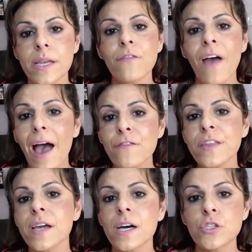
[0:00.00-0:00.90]
If half the
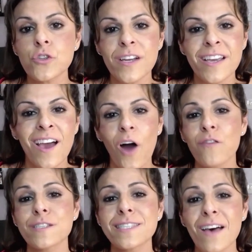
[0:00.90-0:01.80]
country,
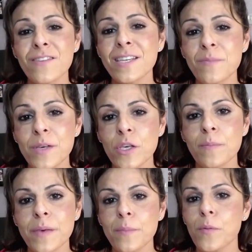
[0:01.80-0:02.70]
over 70 million
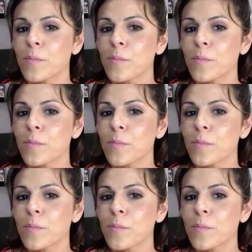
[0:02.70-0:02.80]
people,